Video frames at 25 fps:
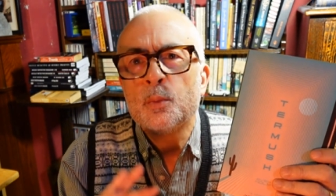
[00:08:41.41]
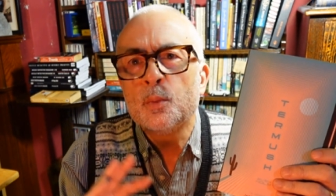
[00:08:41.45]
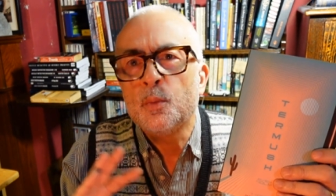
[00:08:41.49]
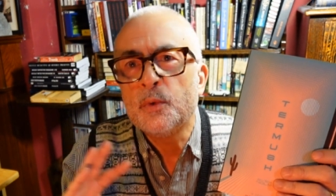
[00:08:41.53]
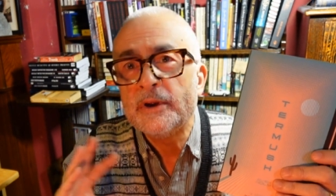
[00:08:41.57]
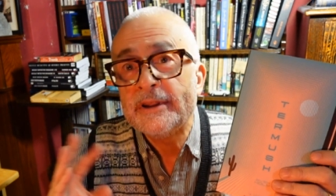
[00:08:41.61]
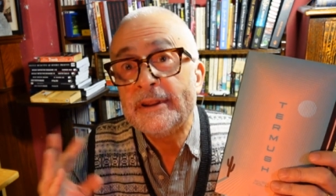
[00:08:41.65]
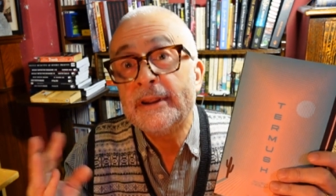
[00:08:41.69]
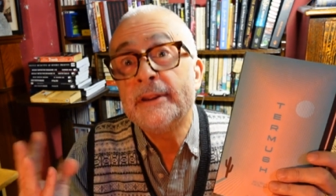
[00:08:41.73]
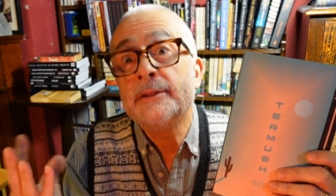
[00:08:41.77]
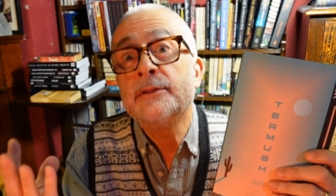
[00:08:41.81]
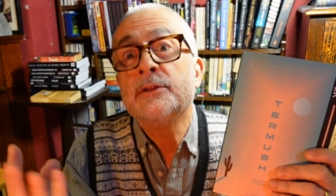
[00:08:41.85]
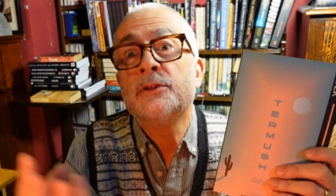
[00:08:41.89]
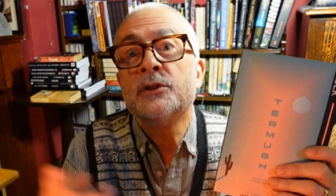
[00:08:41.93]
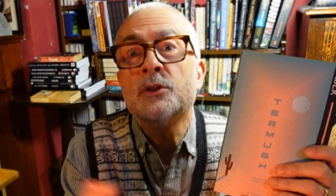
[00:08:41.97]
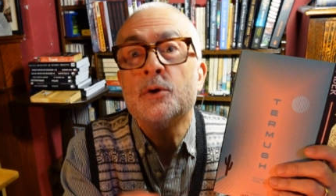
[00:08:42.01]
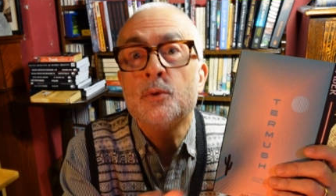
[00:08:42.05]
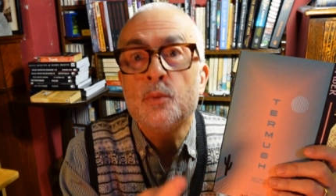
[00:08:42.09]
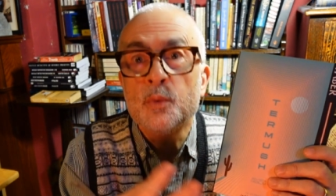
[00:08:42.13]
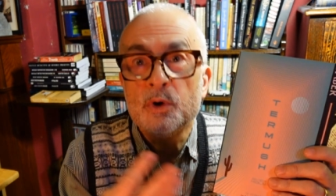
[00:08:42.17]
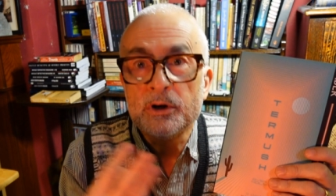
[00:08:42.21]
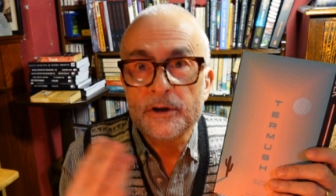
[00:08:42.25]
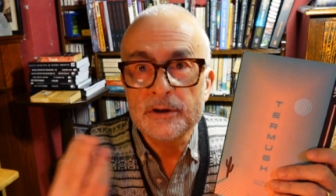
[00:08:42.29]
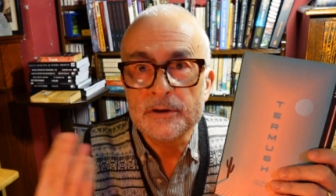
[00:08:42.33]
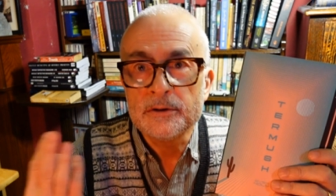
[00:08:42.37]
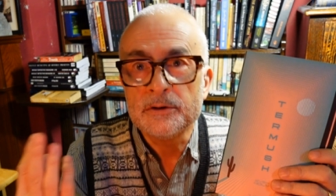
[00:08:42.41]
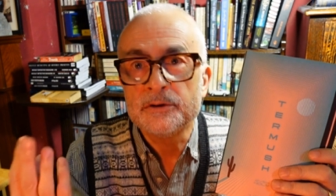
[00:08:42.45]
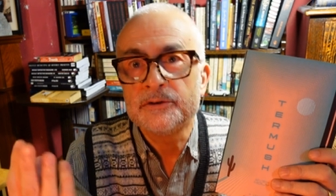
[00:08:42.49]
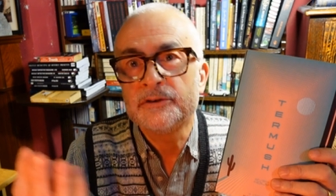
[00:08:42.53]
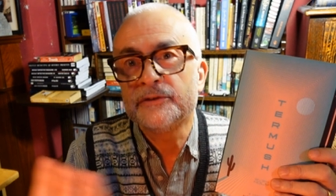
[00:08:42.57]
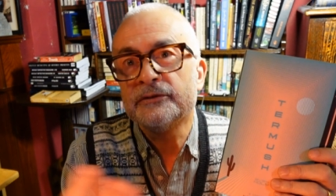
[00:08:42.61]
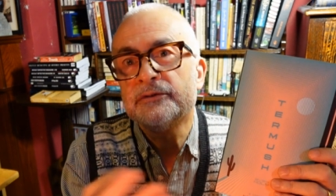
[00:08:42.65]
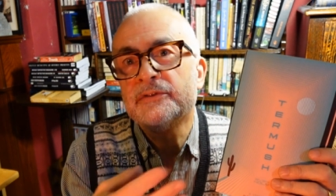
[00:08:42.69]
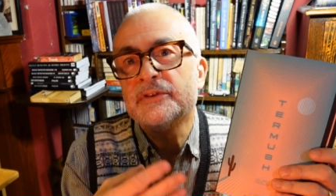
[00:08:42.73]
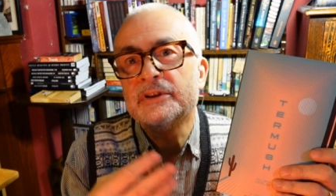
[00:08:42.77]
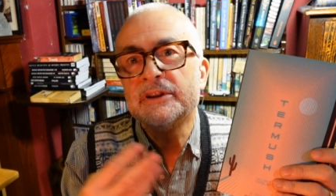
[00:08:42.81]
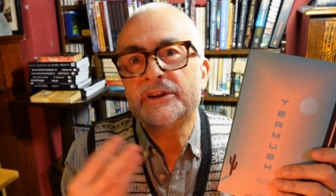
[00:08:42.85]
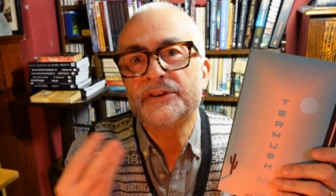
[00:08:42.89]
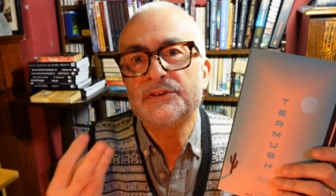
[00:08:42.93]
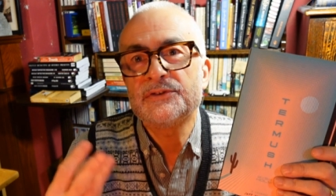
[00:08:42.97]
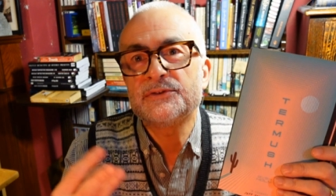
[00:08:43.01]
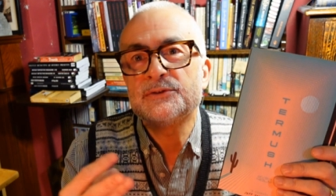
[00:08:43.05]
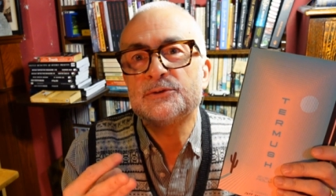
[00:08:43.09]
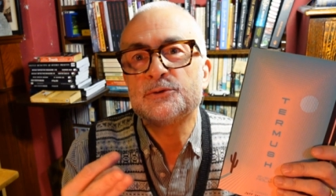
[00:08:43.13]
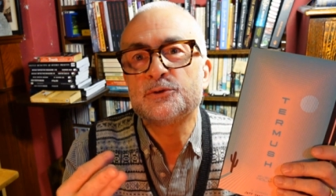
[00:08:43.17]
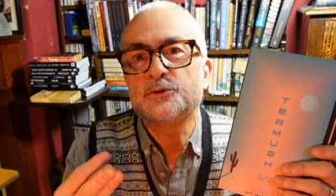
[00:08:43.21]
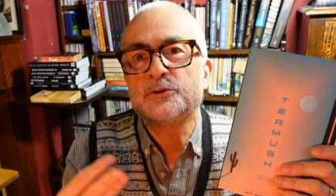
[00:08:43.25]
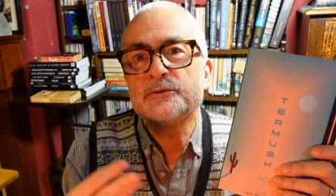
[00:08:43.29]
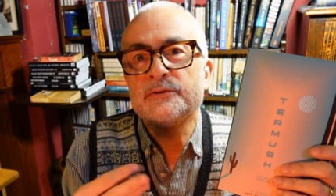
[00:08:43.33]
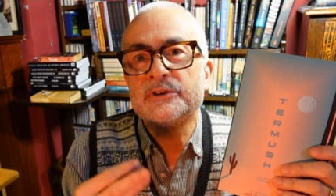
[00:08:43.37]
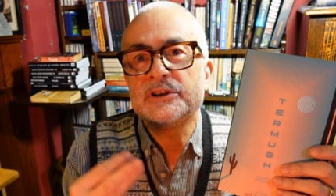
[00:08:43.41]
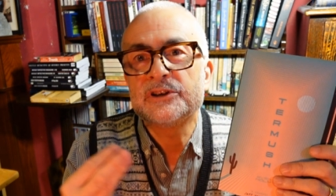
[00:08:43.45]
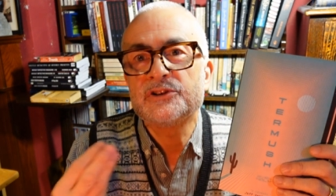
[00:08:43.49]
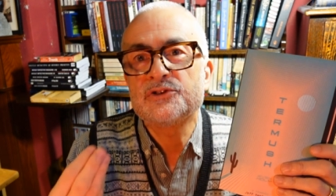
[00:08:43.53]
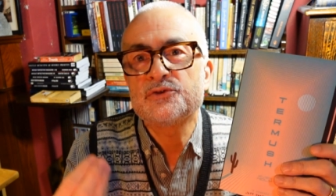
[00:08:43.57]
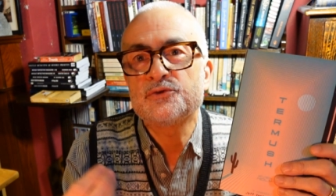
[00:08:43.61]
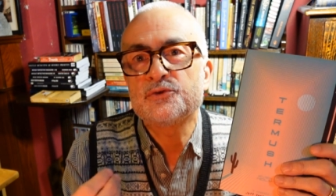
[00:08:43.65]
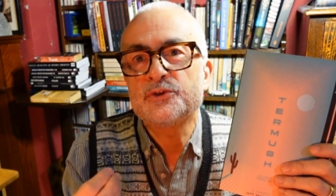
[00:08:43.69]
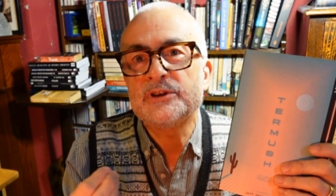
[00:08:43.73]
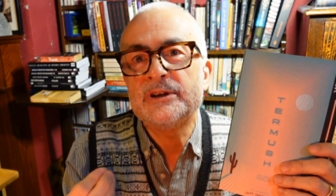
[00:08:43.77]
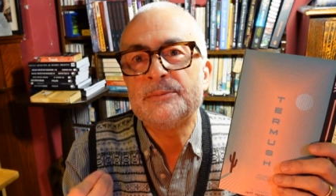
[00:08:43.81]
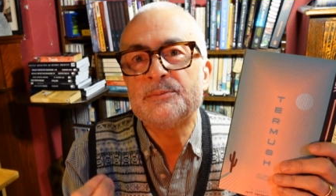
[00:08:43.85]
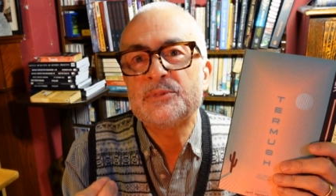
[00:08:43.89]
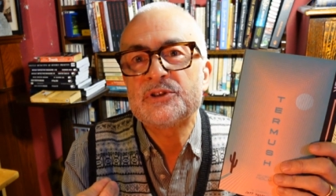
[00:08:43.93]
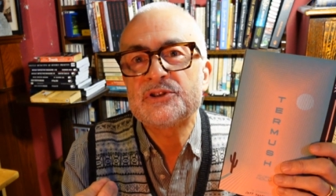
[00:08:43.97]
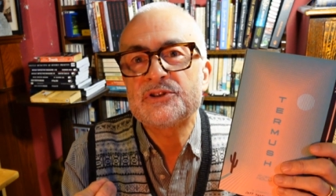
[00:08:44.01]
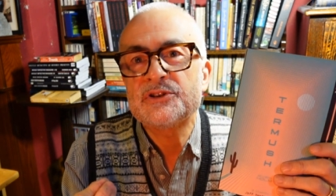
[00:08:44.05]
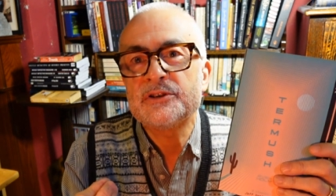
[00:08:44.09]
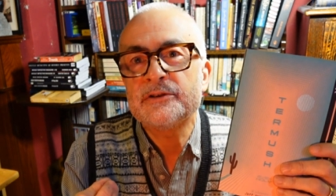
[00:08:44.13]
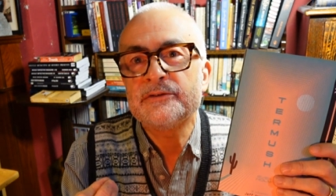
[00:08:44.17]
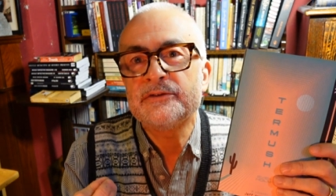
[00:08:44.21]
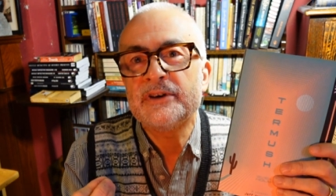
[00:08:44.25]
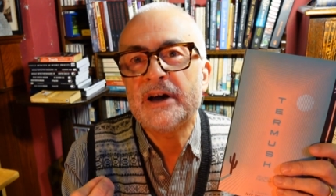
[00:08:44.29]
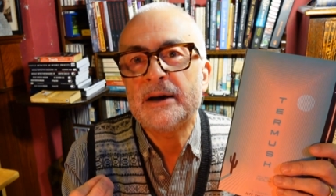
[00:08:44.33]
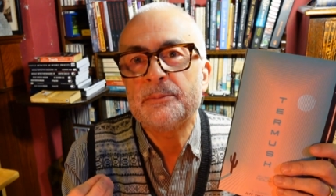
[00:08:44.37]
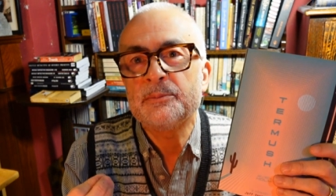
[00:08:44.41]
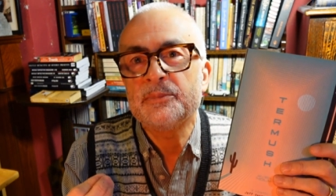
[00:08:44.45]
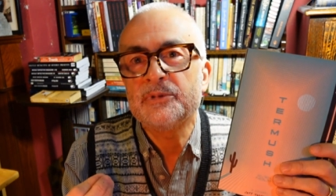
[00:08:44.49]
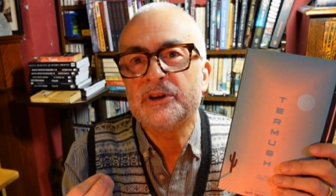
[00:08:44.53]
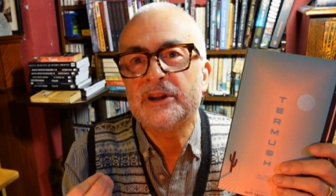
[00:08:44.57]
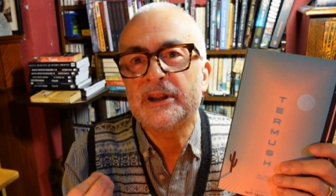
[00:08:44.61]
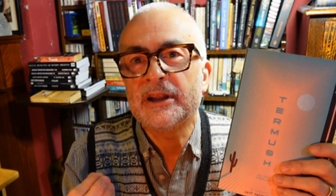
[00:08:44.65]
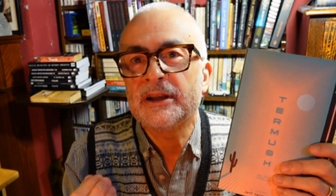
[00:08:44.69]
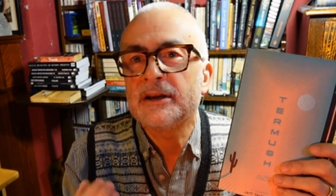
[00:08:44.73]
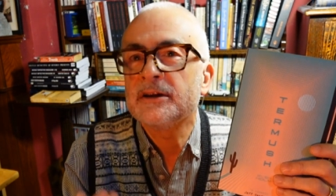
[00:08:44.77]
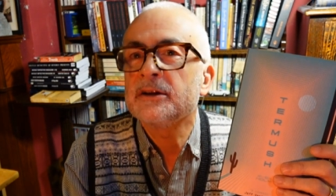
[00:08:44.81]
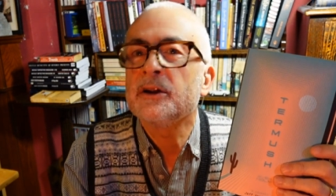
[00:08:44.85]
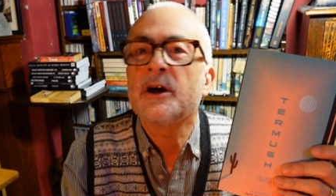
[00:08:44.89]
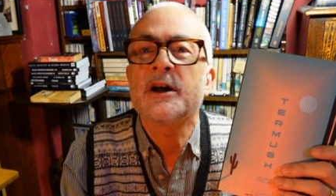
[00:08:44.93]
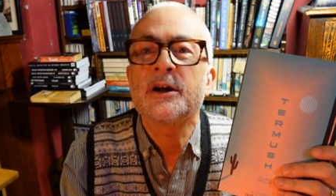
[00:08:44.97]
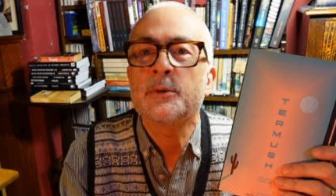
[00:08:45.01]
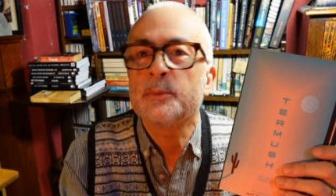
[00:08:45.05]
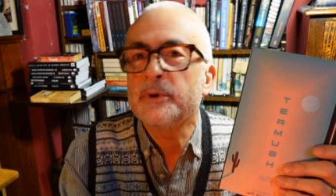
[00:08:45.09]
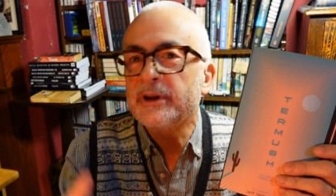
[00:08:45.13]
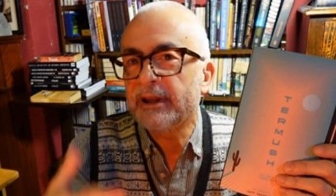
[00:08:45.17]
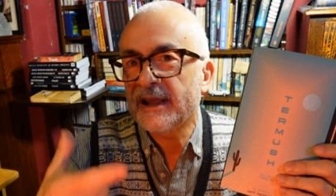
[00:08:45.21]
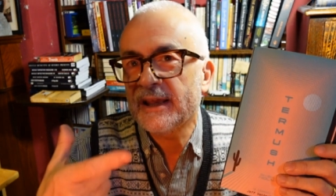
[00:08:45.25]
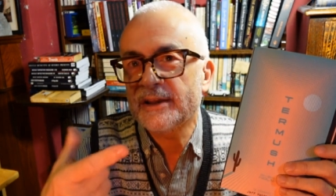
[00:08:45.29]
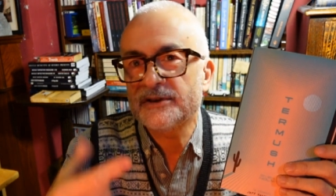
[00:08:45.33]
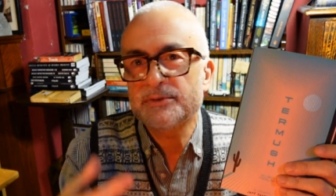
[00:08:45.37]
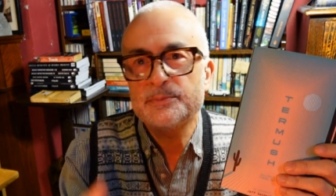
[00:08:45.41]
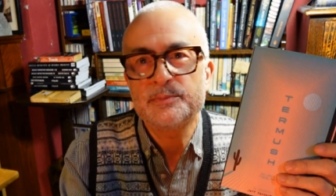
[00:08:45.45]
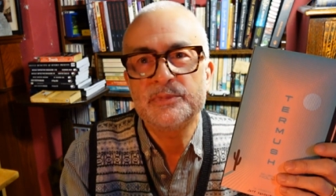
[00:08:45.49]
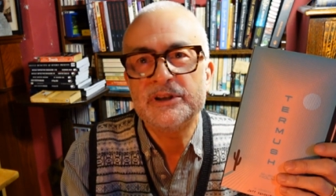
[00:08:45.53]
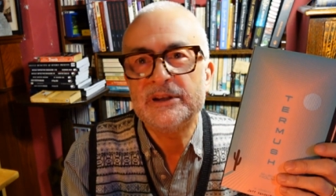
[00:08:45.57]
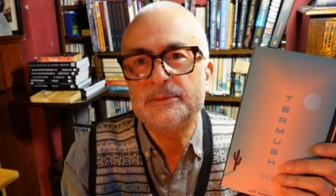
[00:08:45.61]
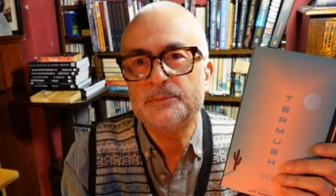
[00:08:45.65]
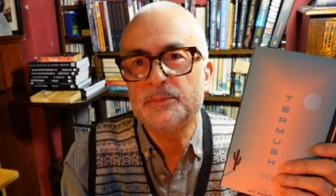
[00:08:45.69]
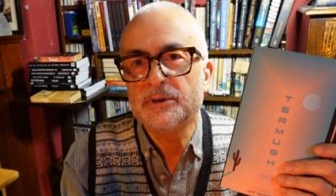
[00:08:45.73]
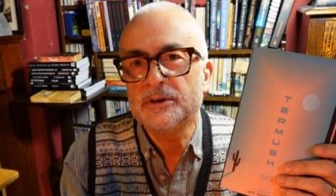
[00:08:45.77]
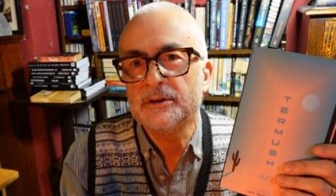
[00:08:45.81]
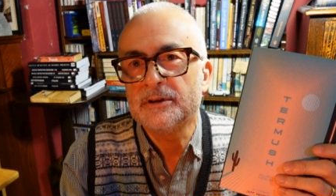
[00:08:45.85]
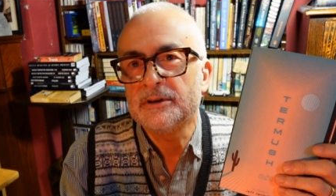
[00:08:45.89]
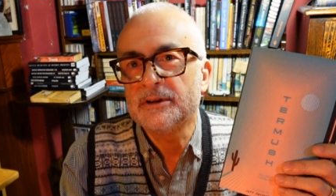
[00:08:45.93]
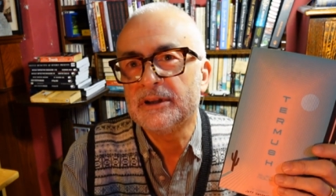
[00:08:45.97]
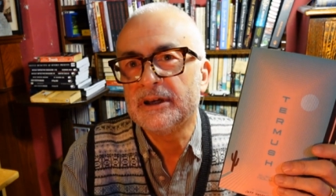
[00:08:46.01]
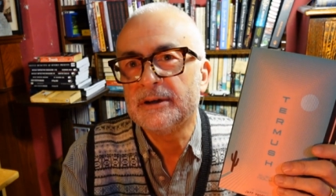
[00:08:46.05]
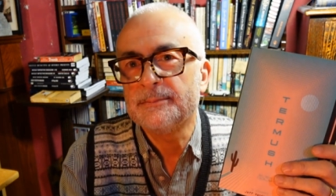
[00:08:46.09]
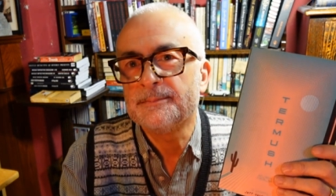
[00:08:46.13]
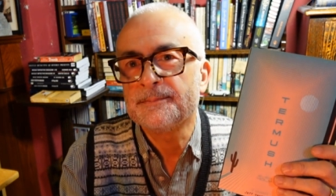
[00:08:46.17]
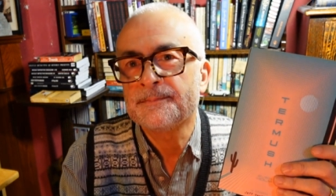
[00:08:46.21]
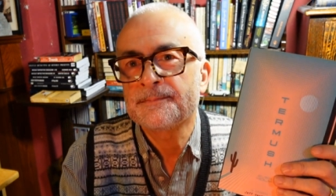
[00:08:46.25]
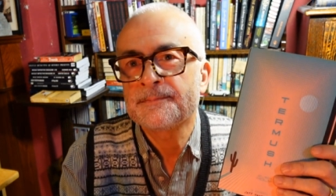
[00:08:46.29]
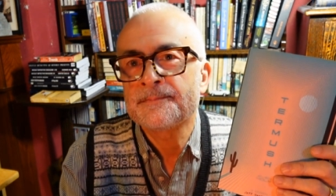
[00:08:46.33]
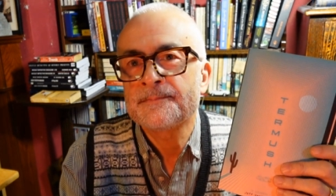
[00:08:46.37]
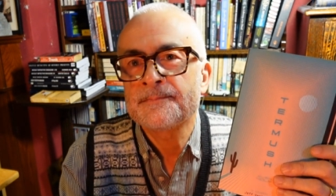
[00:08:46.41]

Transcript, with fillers: within the world of this sort of extreme stuff happening. Like when he has people um,